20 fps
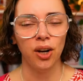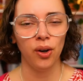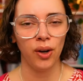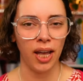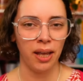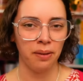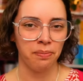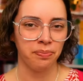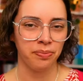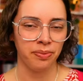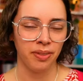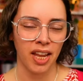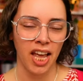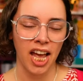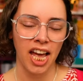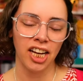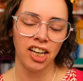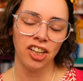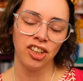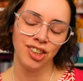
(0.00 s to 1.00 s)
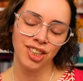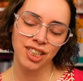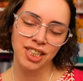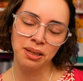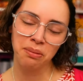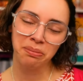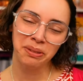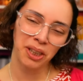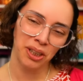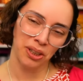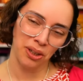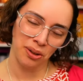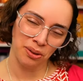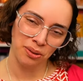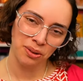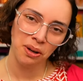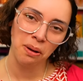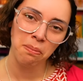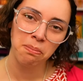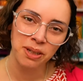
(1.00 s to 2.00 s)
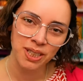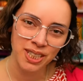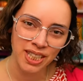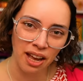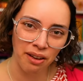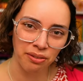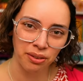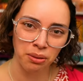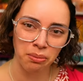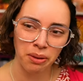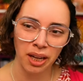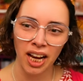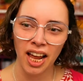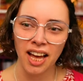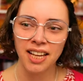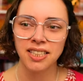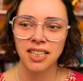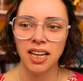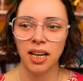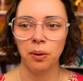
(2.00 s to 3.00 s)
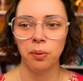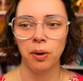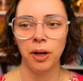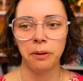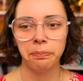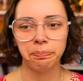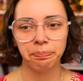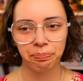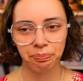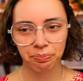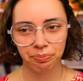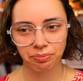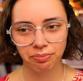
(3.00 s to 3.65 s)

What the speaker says: Okay, and on a similar note, number 7, my last takeaway.